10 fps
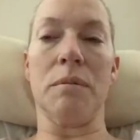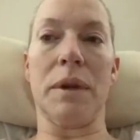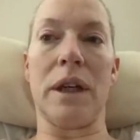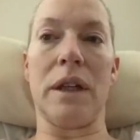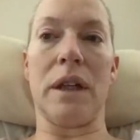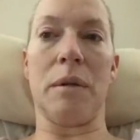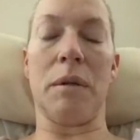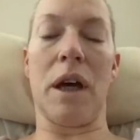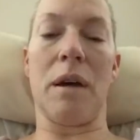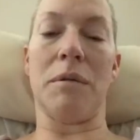about her health
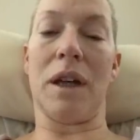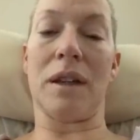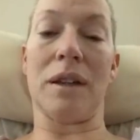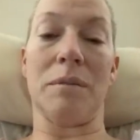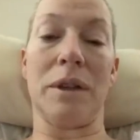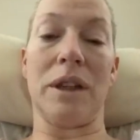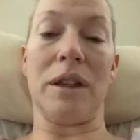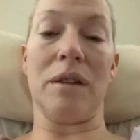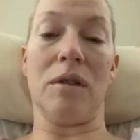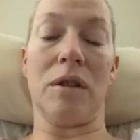struggles on social
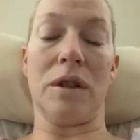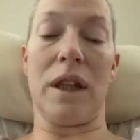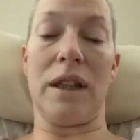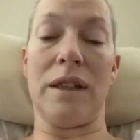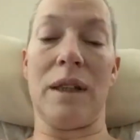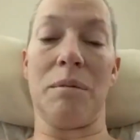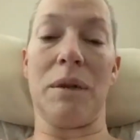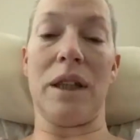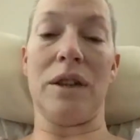media, with Griggs